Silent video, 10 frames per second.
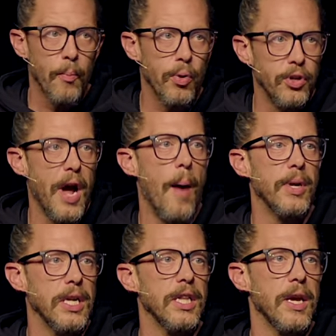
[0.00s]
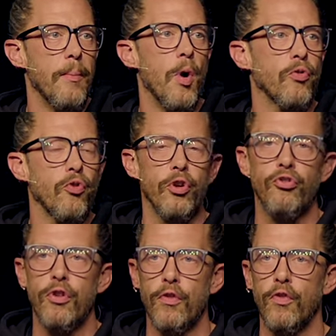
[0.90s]
Predominantly in most
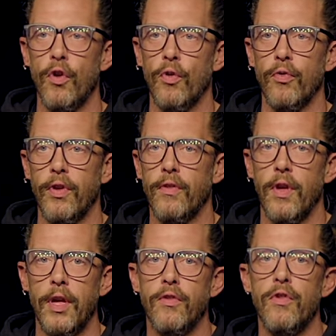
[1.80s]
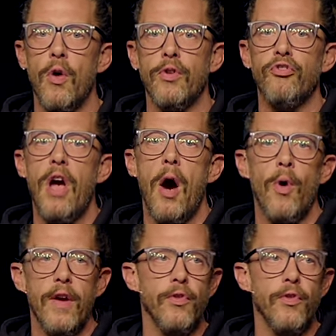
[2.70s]
Christian circles, it's known as Yahweh.